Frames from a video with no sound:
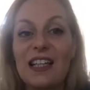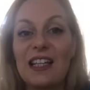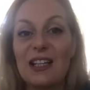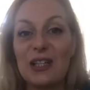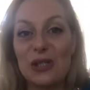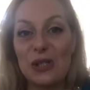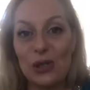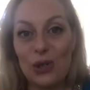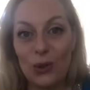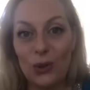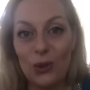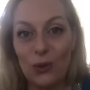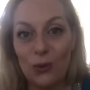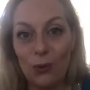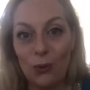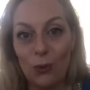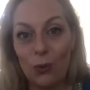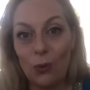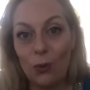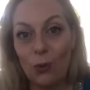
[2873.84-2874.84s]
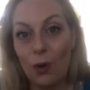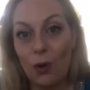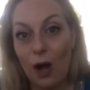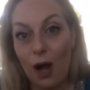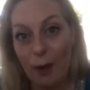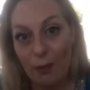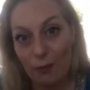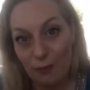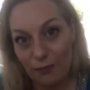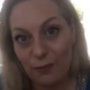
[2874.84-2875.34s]
So
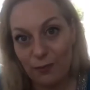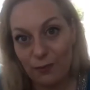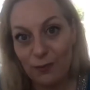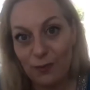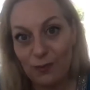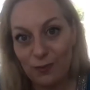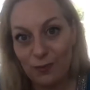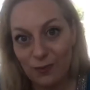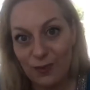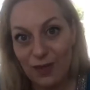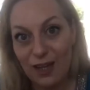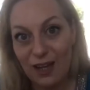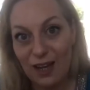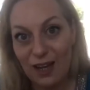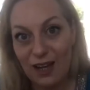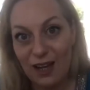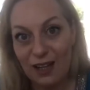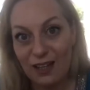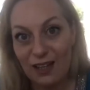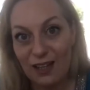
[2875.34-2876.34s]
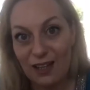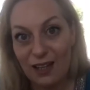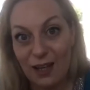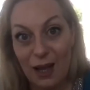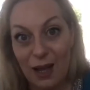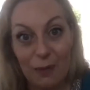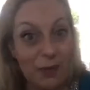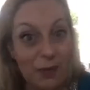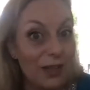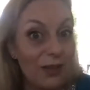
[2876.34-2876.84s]
i um, uh,
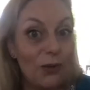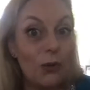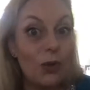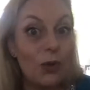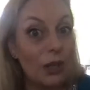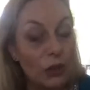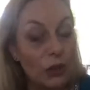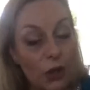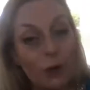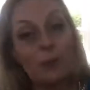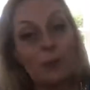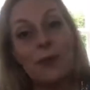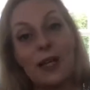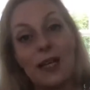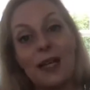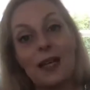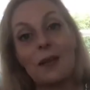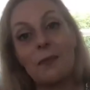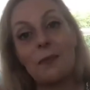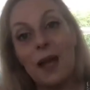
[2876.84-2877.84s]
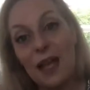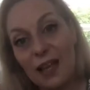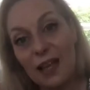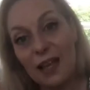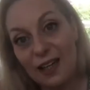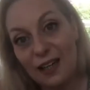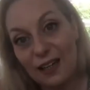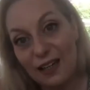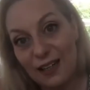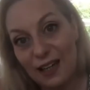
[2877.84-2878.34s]
I mean, you can drop me an
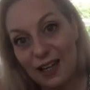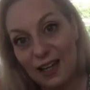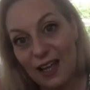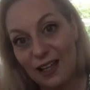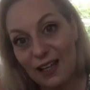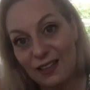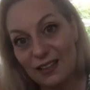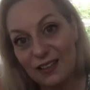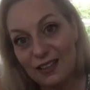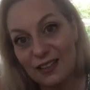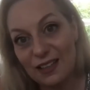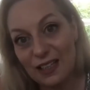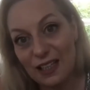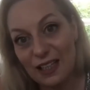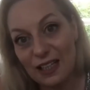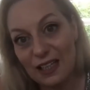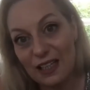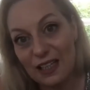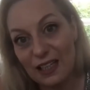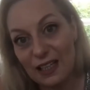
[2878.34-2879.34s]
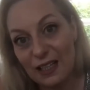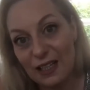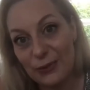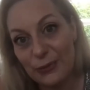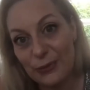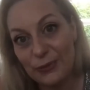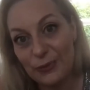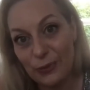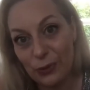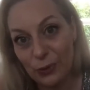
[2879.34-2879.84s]
email and uh,
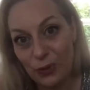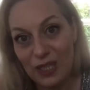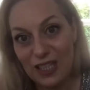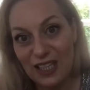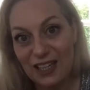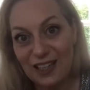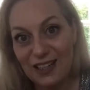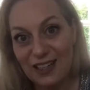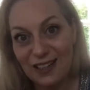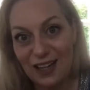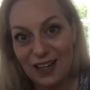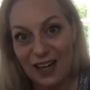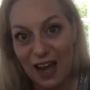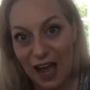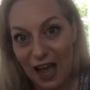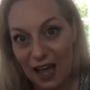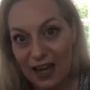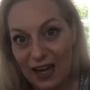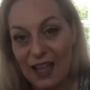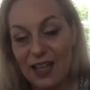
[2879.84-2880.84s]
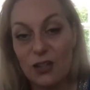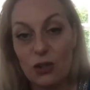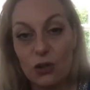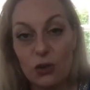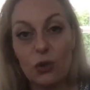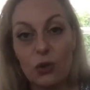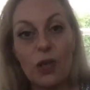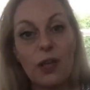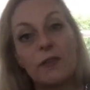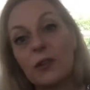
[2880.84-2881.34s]
we can arrange
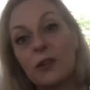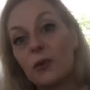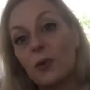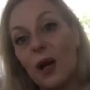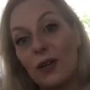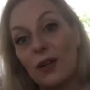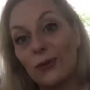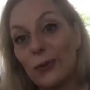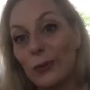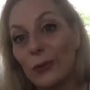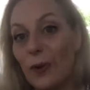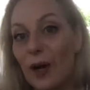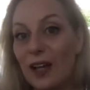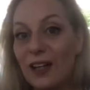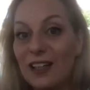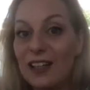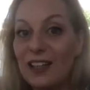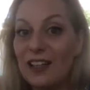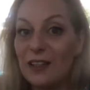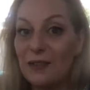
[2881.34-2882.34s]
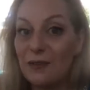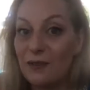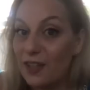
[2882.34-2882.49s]
to have a one-to-one if